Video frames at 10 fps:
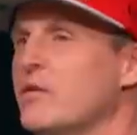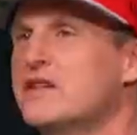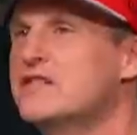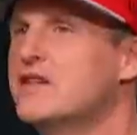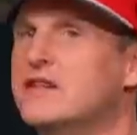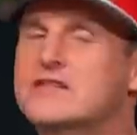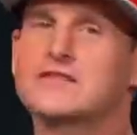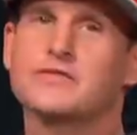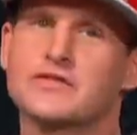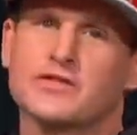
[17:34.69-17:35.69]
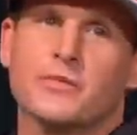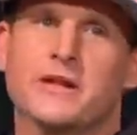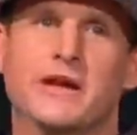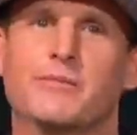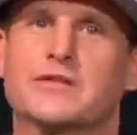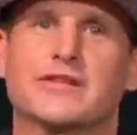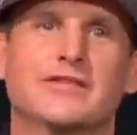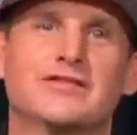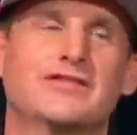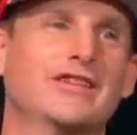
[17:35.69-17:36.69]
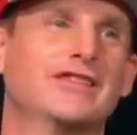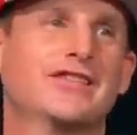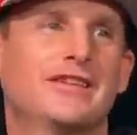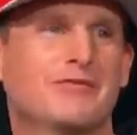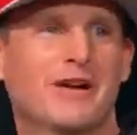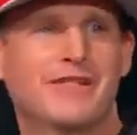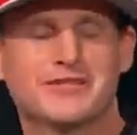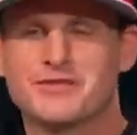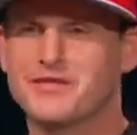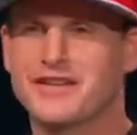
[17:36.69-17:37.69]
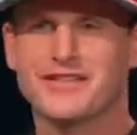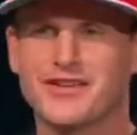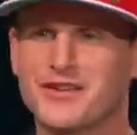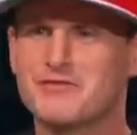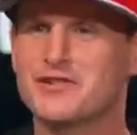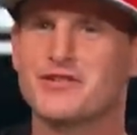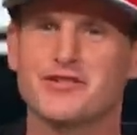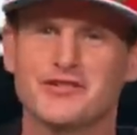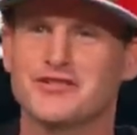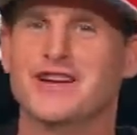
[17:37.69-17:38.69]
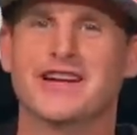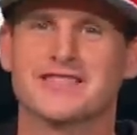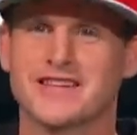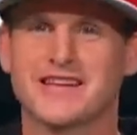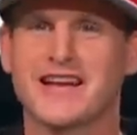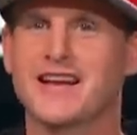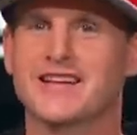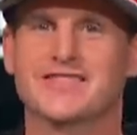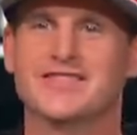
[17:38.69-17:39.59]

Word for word: We just done so many episodes. Instead of saying we're having some fun, I thought I'd reintroduce you guys like a guest.